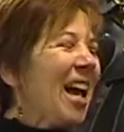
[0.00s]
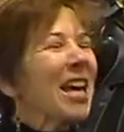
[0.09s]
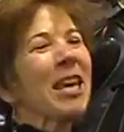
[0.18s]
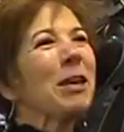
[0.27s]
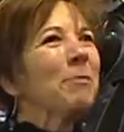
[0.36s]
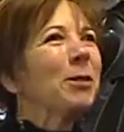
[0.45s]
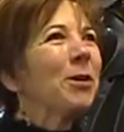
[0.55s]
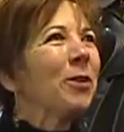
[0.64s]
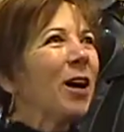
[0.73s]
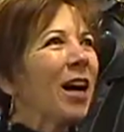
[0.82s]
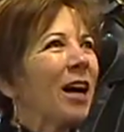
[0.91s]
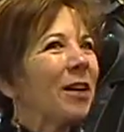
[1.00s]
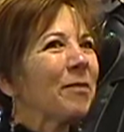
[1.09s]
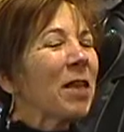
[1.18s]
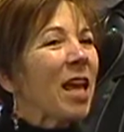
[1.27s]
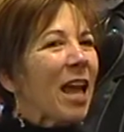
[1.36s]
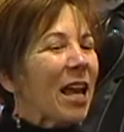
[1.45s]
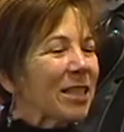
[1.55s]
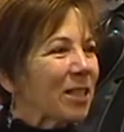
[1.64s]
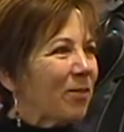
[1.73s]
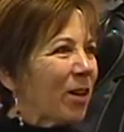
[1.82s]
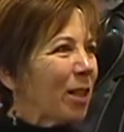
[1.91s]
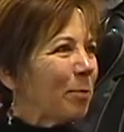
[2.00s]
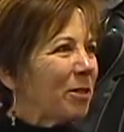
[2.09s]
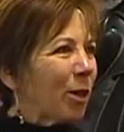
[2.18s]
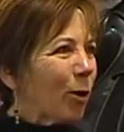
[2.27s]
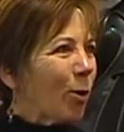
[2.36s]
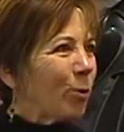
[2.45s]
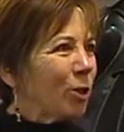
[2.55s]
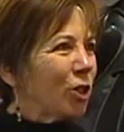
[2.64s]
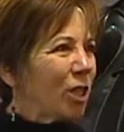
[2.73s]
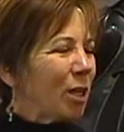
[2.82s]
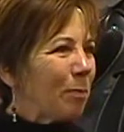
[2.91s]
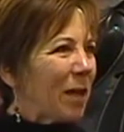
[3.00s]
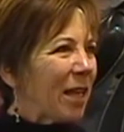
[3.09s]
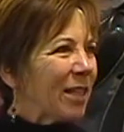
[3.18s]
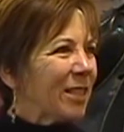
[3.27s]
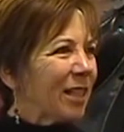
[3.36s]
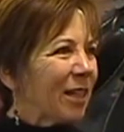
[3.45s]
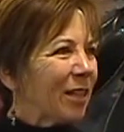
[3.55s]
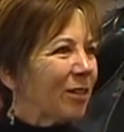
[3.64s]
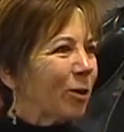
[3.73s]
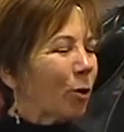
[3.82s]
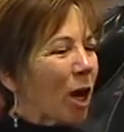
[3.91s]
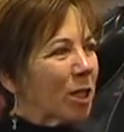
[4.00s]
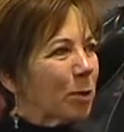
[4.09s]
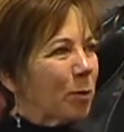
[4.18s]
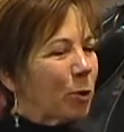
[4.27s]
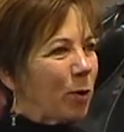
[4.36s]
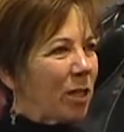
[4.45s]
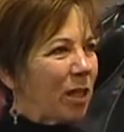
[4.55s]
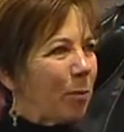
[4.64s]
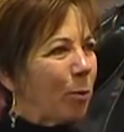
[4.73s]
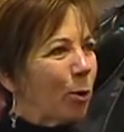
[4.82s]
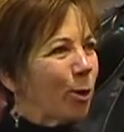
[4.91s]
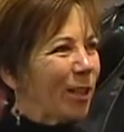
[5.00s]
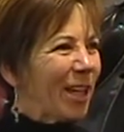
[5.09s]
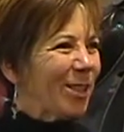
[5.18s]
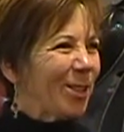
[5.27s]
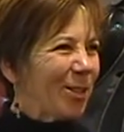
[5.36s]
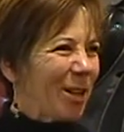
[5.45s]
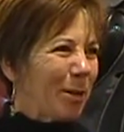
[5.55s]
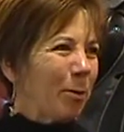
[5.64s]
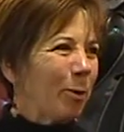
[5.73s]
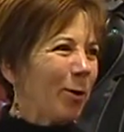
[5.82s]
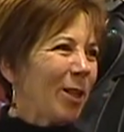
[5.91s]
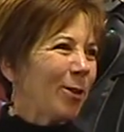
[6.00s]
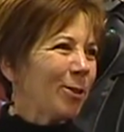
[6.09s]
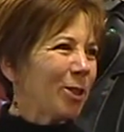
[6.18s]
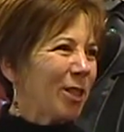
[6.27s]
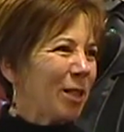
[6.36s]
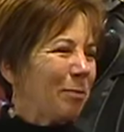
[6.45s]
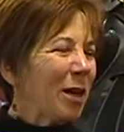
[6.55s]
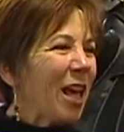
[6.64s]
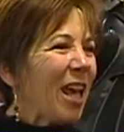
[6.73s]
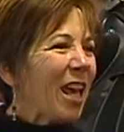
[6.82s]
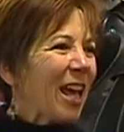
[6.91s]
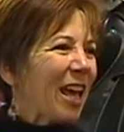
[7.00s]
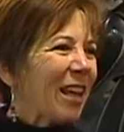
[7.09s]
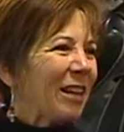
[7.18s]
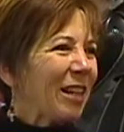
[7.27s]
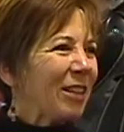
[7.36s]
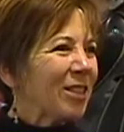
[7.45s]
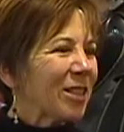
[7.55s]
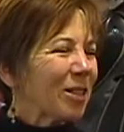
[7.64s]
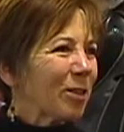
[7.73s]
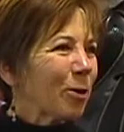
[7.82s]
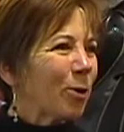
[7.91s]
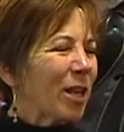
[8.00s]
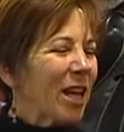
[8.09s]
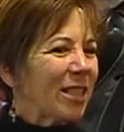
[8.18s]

Emu um, has developed their own sheep, and it's a cross between a Border Leicester and a Merino sheep, and it just creates